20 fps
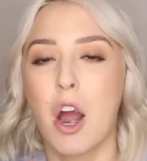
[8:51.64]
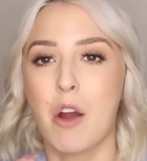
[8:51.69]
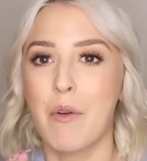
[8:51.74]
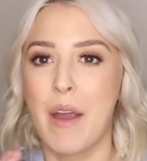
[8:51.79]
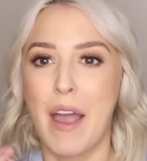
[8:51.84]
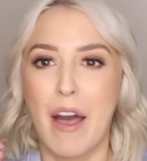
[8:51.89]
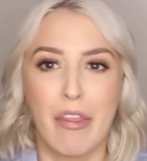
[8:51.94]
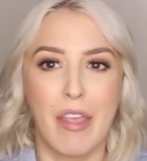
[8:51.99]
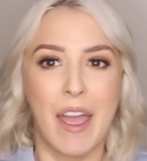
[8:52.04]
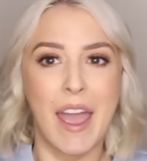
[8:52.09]

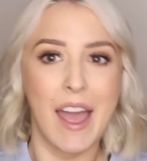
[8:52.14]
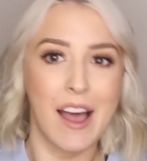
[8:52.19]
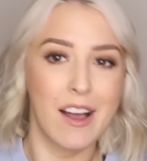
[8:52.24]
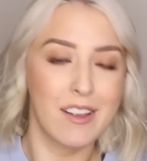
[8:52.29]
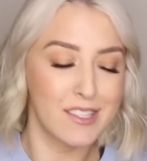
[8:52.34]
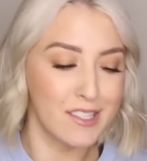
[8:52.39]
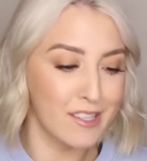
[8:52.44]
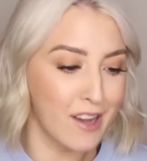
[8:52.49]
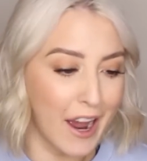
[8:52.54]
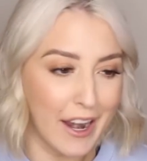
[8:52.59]
around the
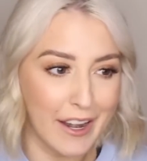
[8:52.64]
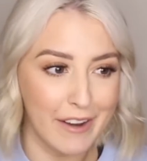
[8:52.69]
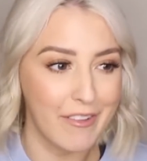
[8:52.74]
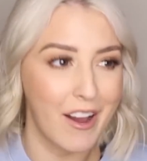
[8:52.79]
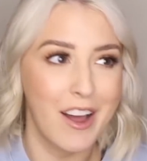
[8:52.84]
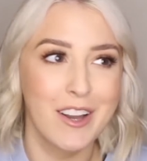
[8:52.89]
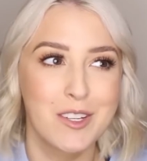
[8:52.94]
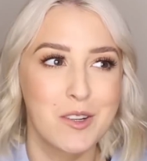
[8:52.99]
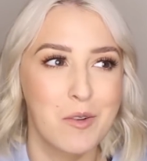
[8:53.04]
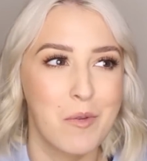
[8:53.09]
house kind of
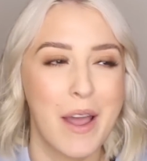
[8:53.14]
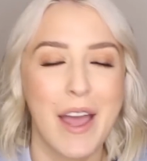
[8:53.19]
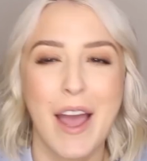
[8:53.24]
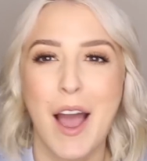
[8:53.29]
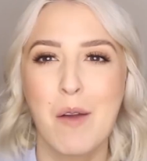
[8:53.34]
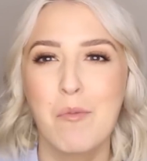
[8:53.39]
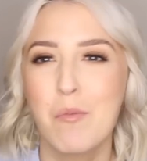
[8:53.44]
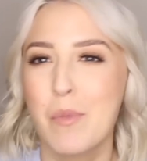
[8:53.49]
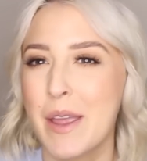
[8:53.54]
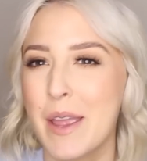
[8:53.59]
underwear
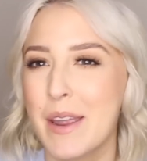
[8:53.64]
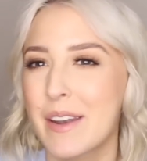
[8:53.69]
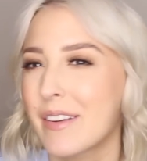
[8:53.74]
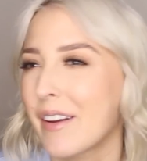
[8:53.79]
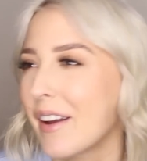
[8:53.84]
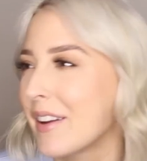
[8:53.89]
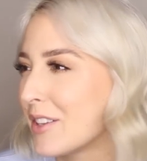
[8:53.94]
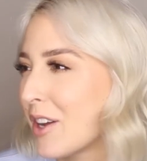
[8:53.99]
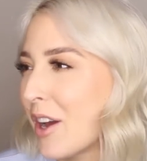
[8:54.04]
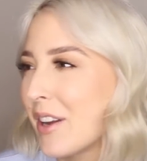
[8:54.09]
I'm weird
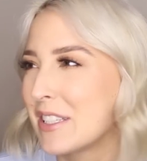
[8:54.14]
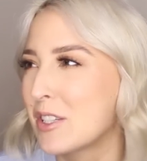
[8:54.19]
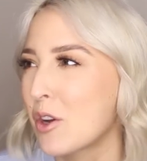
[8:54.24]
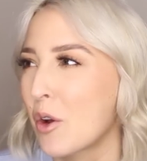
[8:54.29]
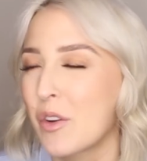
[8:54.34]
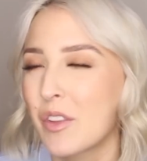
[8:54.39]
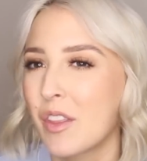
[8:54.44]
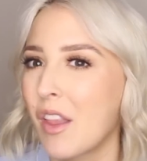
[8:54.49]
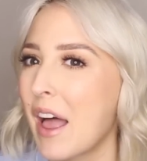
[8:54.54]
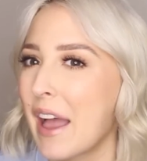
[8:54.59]
I, I
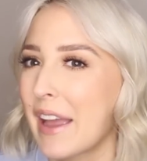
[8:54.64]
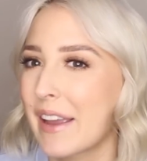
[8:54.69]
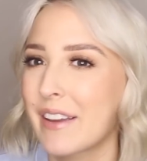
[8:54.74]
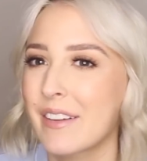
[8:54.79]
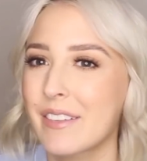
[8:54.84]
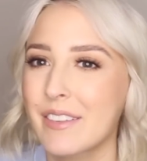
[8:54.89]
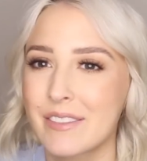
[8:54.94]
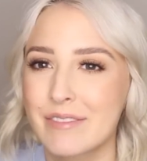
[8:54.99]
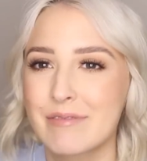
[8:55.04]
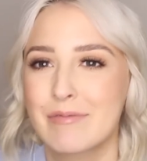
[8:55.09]
don't
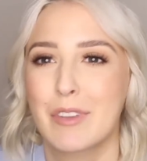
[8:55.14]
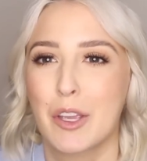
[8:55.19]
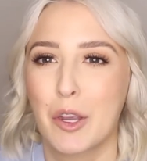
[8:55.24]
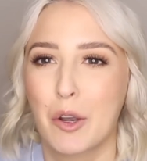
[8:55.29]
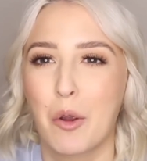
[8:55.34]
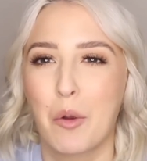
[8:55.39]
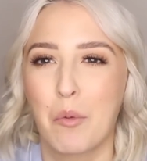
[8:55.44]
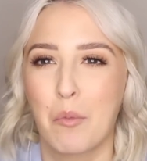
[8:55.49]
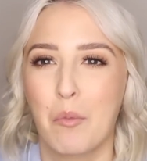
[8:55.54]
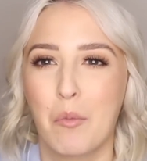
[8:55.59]
like
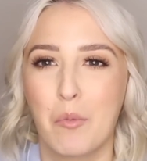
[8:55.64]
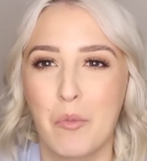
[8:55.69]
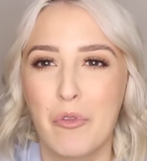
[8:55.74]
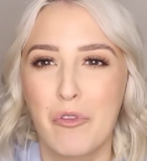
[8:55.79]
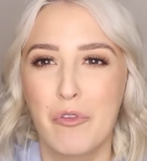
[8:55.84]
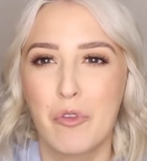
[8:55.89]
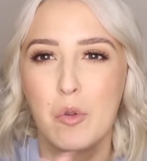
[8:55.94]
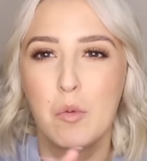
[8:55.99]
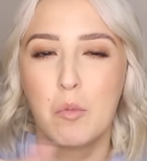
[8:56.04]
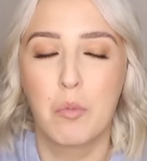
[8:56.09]
you know
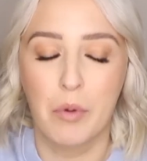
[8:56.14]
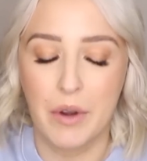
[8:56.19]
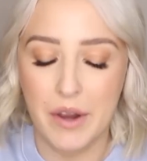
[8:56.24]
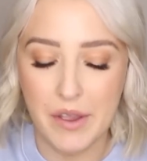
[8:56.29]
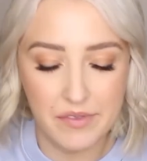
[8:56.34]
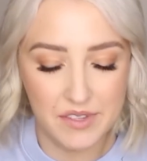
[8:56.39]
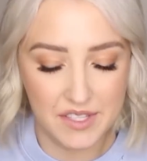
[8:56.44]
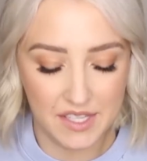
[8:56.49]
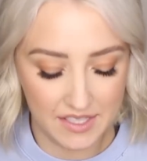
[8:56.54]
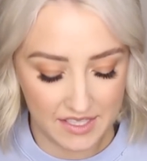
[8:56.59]
full
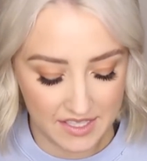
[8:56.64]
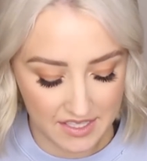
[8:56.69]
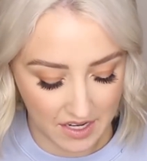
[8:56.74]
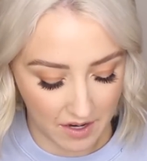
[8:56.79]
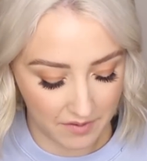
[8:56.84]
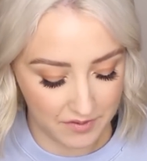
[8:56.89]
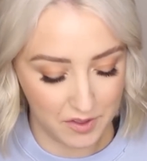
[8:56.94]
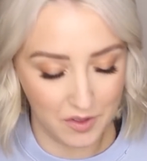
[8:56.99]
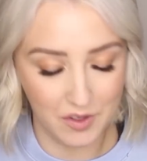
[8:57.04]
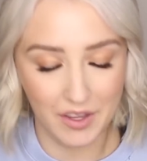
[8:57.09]
briefs and
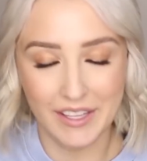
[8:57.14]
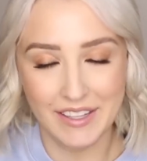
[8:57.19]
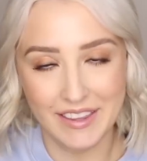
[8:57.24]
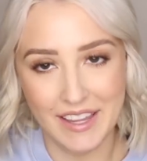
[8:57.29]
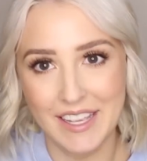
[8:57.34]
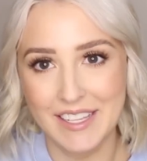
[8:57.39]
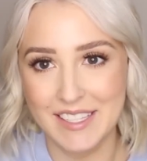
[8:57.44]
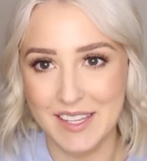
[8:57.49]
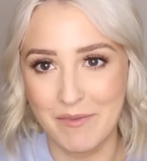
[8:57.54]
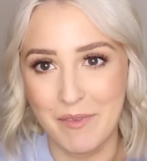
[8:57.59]
stuff so like
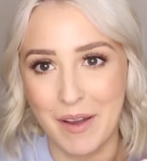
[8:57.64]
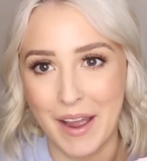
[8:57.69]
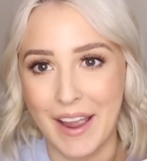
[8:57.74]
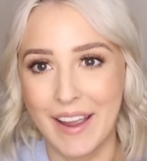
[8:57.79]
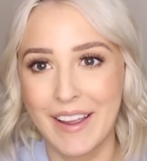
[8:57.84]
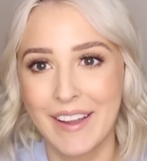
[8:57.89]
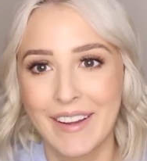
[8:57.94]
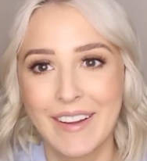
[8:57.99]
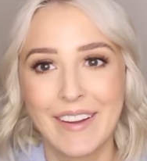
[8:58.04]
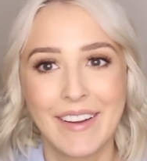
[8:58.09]
these are
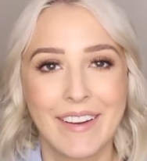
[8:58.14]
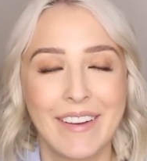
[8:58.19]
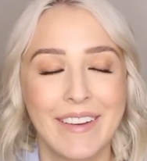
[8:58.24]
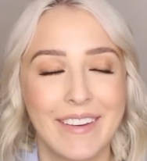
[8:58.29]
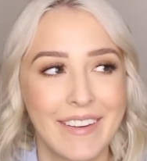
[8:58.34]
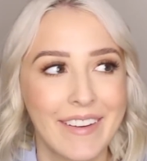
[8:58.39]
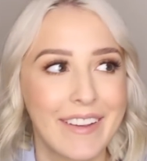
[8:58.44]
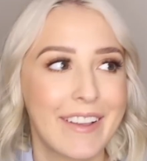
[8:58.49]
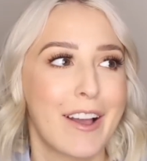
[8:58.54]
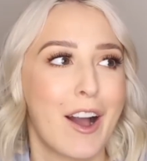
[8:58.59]
my
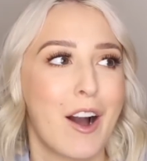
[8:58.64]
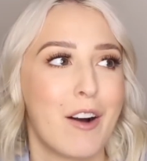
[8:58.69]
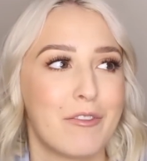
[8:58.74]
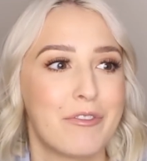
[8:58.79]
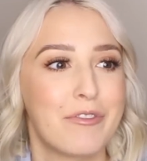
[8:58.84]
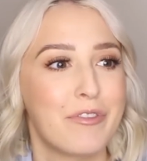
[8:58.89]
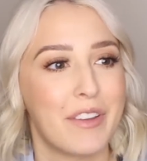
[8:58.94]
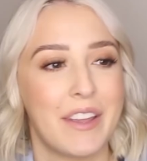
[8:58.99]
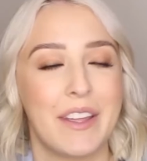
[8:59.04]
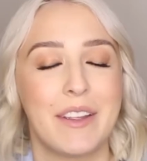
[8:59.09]

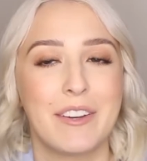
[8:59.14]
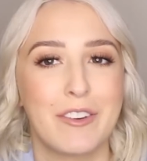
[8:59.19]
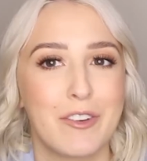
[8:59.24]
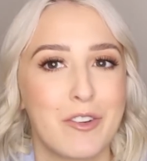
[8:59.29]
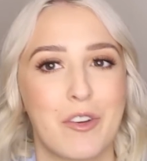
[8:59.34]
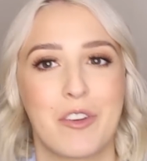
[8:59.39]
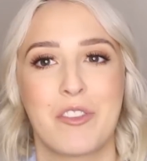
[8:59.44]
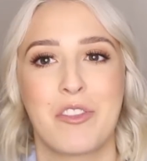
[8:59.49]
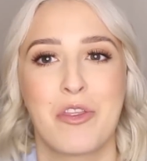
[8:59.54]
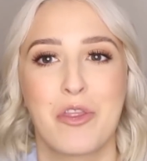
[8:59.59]
comfy
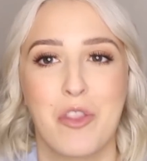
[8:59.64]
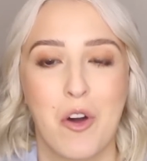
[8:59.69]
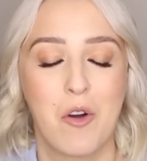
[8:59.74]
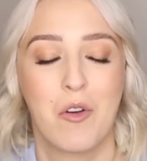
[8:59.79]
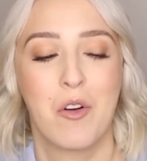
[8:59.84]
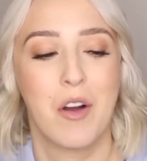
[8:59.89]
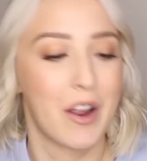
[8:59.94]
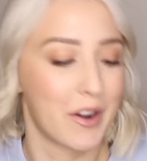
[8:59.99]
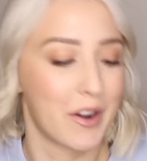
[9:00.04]
non-thong